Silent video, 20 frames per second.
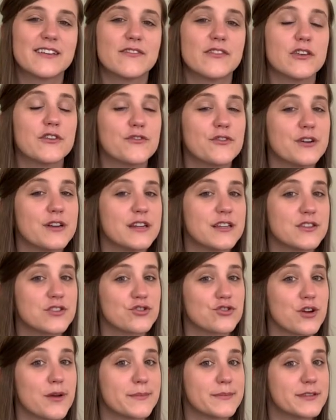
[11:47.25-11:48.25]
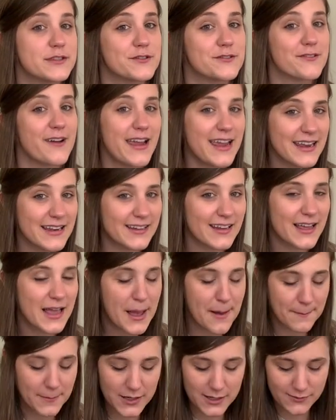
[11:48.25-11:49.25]
Feel free to strum straight,
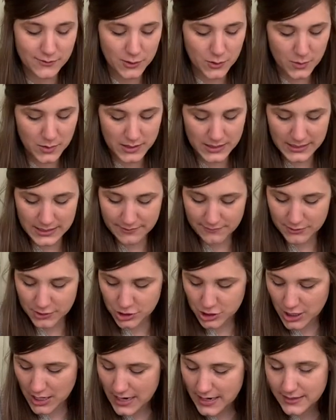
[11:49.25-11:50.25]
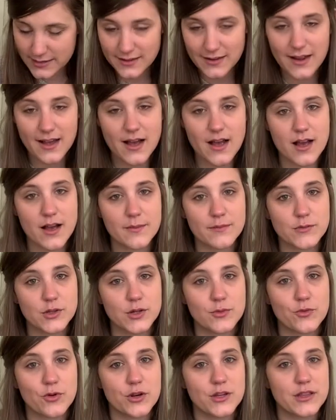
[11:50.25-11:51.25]
but if you want to give it a shot,
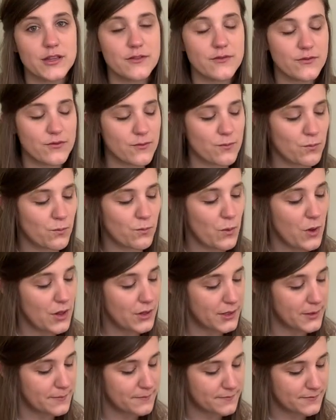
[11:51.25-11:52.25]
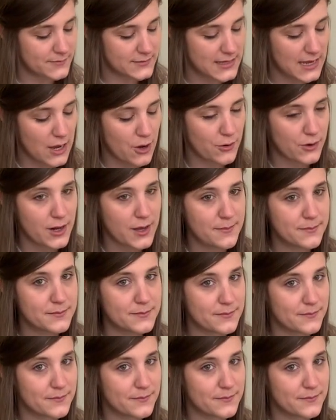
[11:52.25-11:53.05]
you're more than welcome. Down, up,